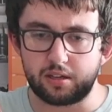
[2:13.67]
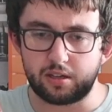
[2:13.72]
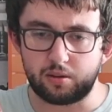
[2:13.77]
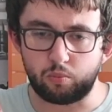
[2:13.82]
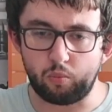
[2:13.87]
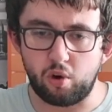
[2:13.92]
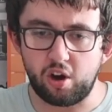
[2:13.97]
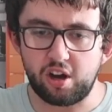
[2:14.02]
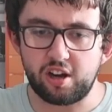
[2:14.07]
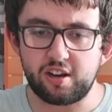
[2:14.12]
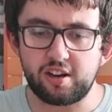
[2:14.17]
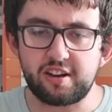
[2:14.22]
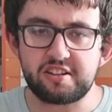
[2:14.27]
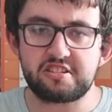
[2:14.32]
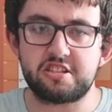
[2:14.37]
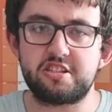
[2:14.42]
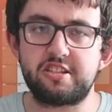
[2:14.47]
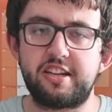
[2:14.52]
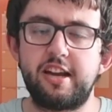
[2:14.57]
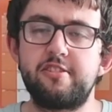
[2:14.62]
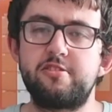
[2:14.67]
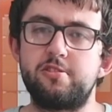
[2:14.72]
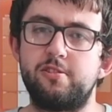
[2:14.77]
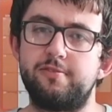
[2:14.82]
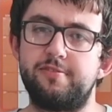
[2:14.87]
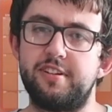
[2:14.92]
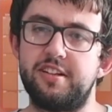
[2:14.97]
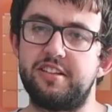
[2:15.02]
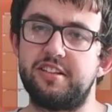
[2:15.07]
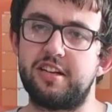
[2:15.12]
why I like to schedule
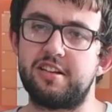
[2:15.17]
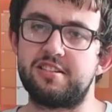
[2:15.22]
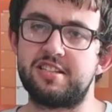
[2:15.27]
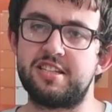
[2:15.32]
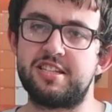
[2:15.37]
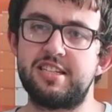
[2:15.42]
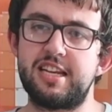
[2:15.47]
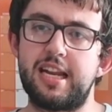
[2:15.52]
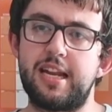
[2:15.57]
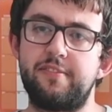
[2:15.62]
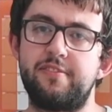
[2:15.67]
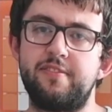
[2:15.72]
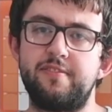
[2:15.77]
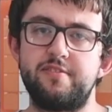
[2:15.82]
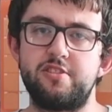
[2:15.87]
videos instead of